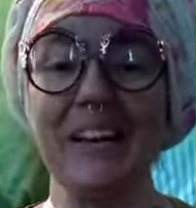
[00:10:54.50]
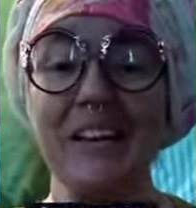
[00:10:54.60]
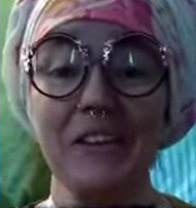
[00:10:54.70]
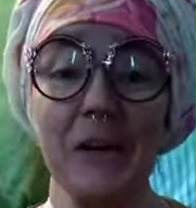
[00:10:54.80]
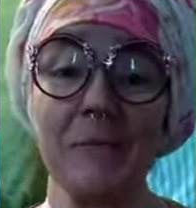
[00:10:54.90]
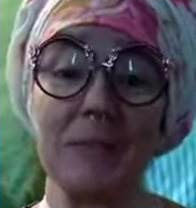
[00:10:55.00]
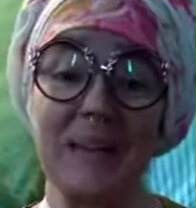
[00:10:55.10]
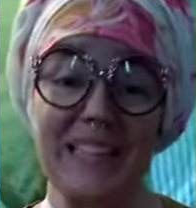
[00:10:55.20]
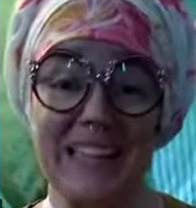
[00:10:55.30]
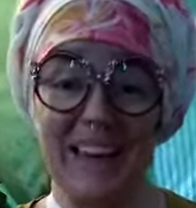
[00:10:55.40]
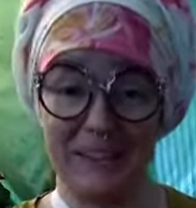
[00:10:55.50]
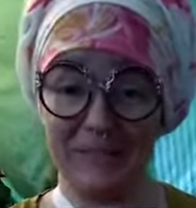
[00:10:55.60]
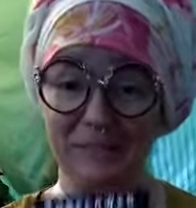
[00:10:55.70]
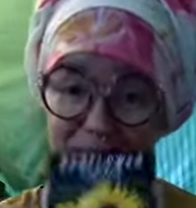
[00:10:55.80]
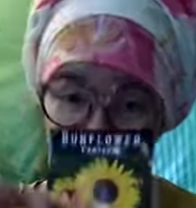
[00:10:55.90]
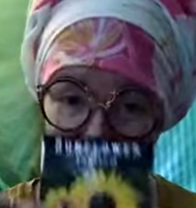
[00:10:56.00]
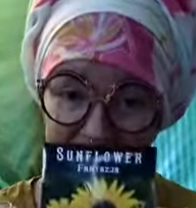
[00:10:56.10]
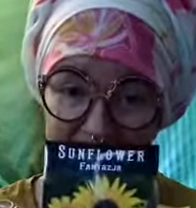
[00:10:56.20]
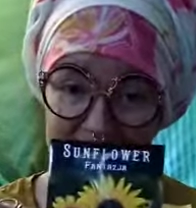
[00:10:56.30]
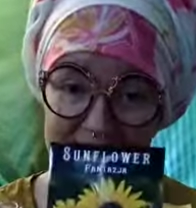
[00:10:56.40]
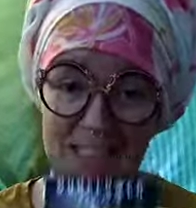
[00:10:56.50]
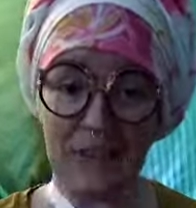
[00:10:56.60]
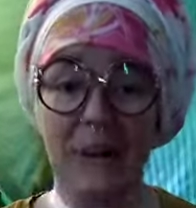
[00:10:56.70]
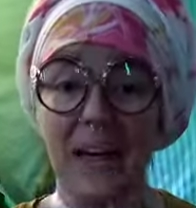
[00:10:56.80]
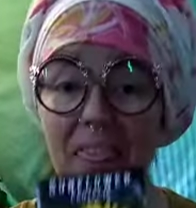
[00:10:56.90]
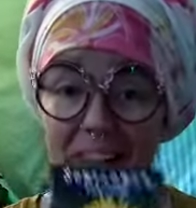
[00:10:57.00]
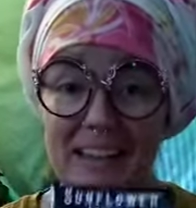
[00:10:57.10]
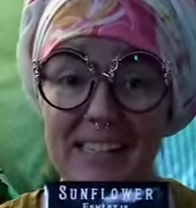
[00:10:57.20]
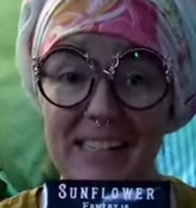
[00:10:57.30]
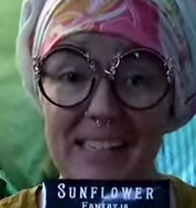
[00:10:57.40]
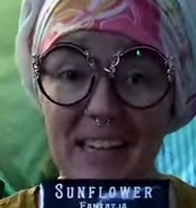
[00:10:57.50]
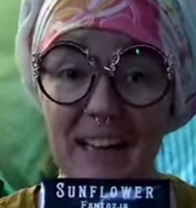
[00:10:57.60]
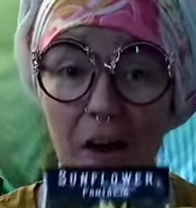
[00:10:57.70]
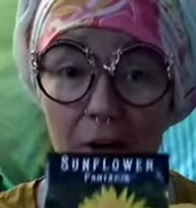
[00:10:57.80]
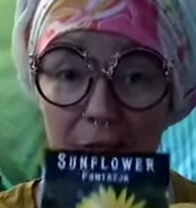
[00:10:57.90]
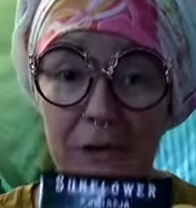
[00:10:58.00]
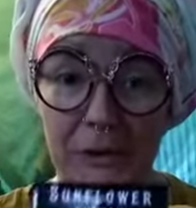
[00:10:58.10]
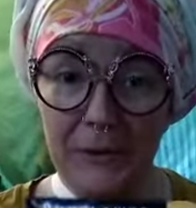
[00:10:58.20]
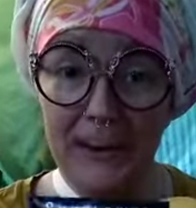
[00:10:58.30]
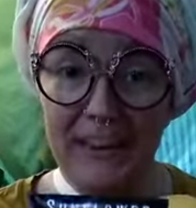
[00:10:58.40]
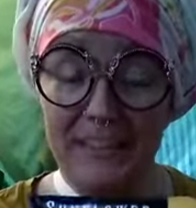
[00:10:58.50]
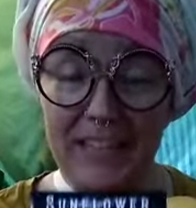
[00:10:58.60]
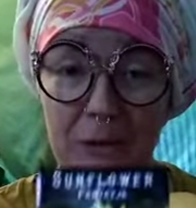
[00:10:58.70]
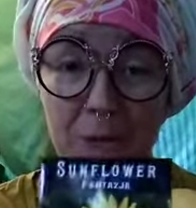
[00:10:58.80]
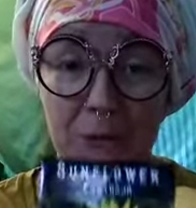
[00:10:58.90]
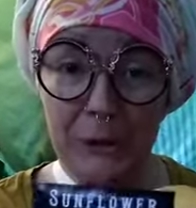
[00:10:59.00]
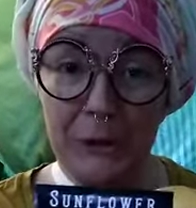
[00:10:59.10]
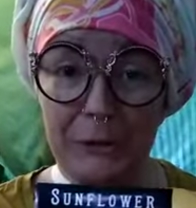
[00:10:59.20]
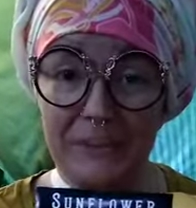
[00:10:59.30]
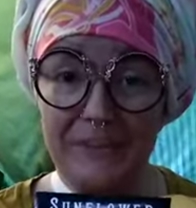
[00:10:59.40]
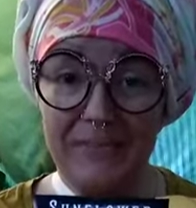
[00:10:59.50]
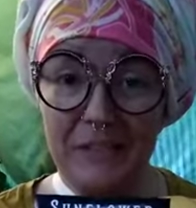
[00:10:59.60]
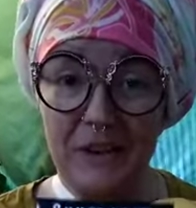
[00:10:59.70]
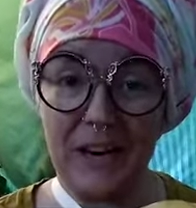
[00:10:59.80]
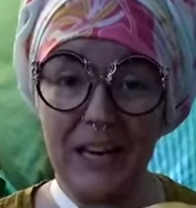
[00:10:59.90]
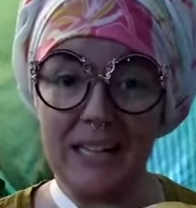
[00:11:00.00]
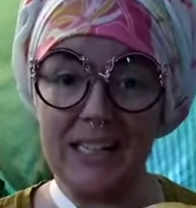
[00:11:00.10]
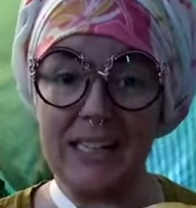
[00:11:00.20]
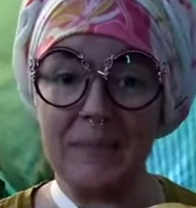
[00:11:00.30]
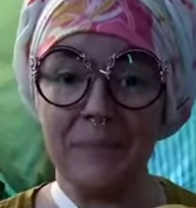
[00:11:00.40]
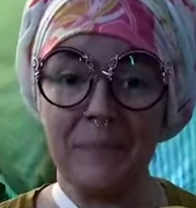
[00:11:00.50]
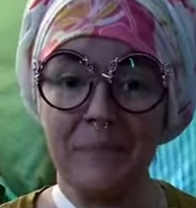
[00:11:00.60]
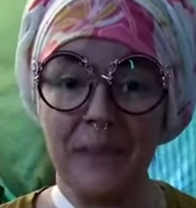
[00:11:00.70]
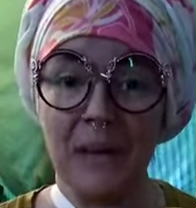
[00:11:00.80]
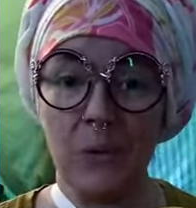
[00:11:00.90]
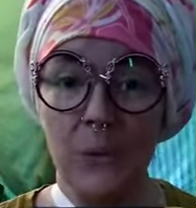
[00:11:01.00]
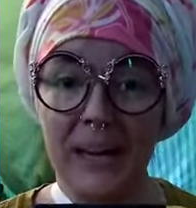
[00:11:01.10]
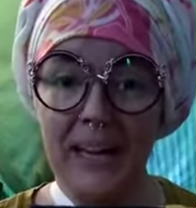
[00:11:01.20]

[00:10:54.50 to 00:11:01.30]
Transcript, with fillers: we're gonna grow them as big as they go. So these are for Ukraine. These are for you, Ukrainians. Yeah. Whoop, whoop.